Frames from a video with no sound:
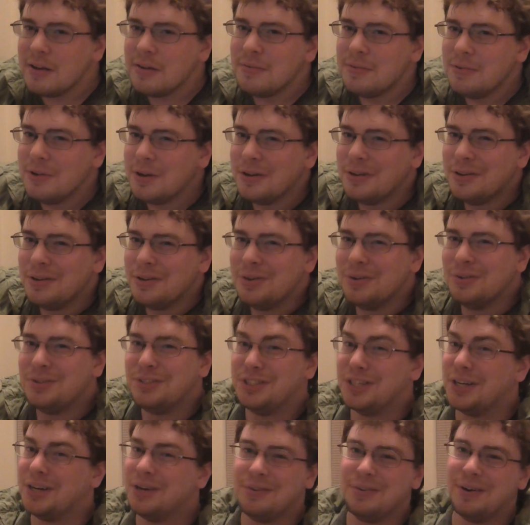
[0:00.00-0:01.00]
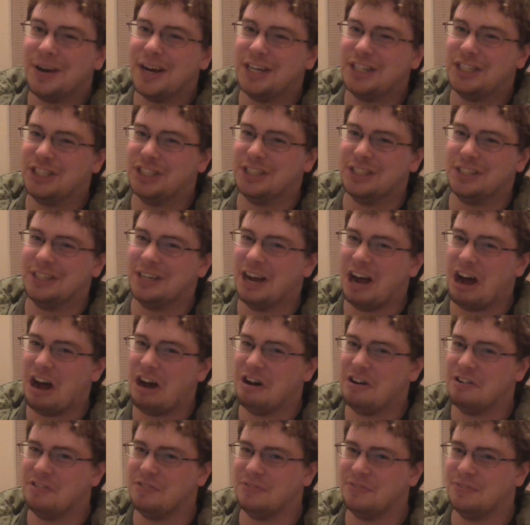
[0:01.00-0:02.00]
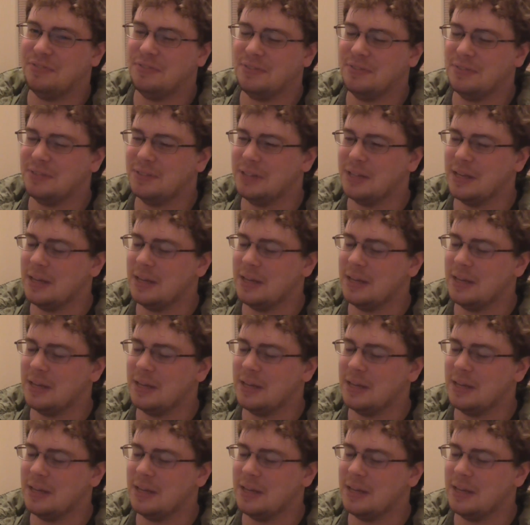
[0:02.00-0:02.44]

a new generation of,